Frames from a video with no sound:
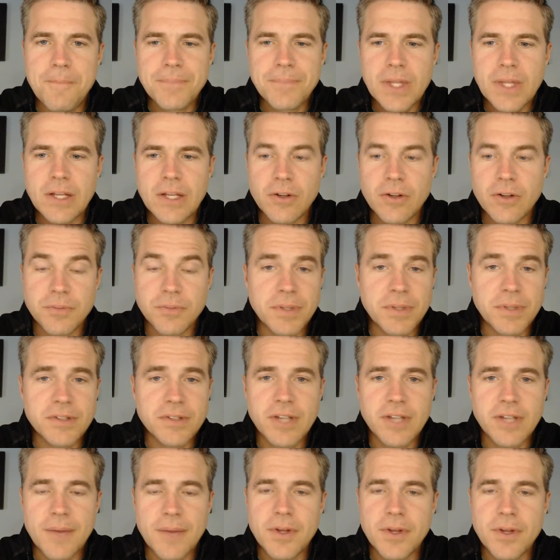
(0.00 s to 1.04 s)
it's a busy
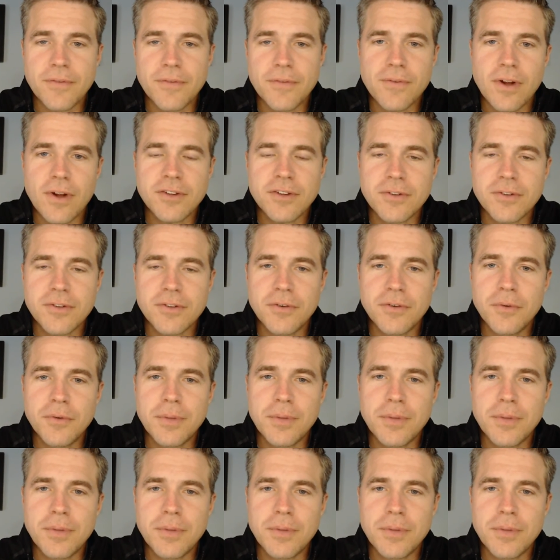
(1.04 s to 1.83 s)
time of year for us too,